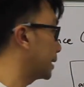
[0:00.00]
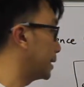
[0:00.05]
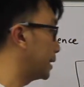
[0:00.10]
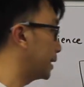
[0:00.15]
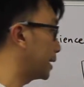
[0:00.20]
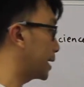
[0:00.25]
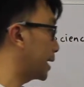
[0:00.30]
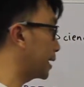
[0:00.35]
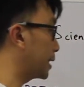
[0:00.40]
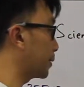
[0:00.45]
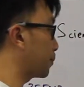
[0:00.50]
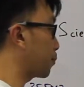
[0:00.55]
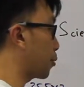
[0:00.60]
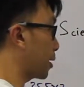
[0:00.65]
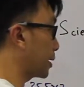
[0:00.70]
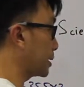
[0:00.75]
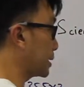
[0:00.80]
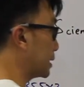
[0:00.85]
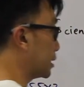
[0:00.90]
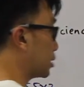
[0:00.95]
indicate the
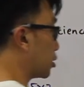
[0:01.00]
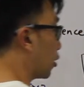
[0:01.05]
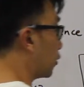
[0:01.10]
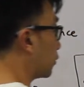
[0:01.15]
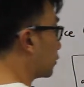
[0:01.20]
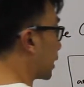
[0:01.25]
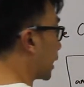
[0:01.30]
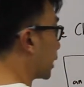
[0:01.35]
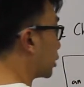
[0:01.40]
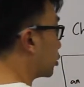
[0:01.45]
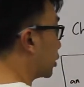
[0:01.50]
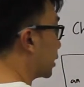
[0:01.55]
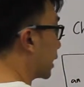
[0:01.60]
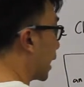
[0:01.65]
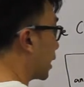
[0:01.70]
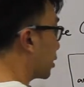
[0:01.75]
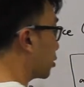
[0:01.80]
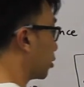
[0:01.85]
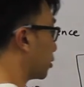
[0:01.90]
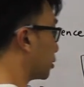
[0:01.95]
presence of nitrate
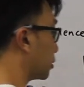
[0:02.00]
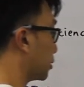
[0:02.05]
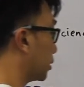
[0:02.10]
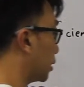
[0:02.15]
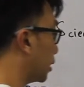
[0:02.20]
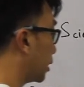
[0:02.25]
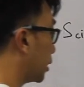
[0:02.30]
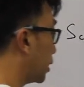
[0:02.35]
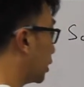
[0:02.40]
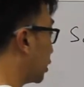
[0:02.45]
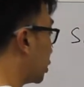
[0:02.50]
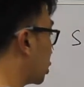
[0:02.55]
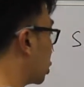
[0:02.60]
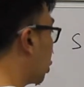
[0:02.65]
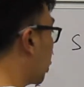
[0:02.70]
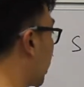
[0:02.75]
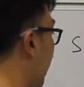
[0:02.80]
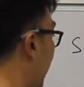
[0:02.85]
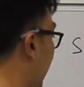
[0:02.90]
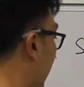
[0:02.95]
ion.
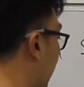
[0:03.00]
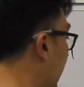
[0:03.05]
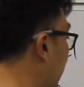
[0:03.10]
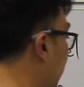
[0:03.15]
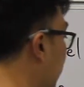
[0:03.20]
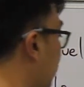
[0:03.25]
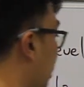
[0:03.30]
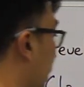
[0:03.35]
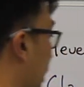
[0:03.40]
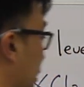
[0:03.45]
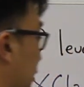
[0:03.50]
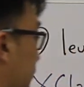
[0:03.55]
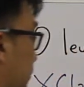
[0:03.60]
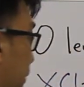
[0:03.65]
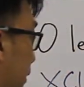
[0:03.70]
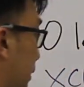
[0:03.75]
So A must